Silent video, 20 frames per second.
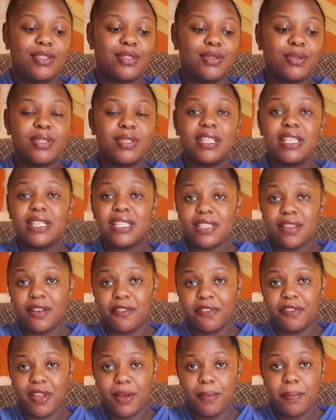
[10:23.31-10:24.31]
so six
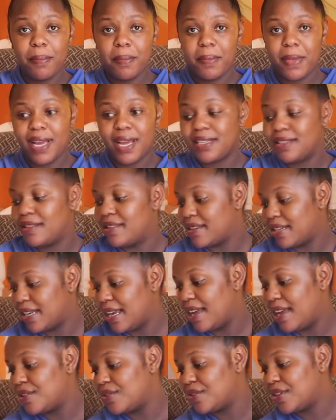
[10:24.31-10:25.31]
of them at
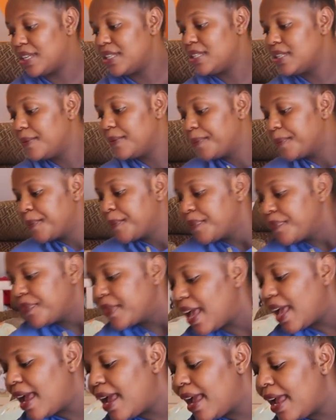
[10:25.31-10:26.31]
300,
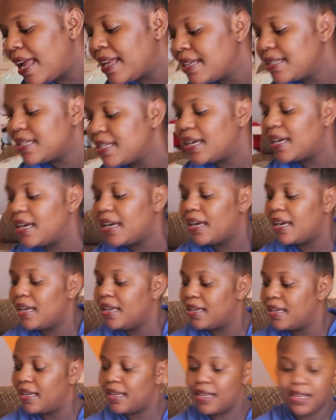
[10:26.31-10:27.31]
and I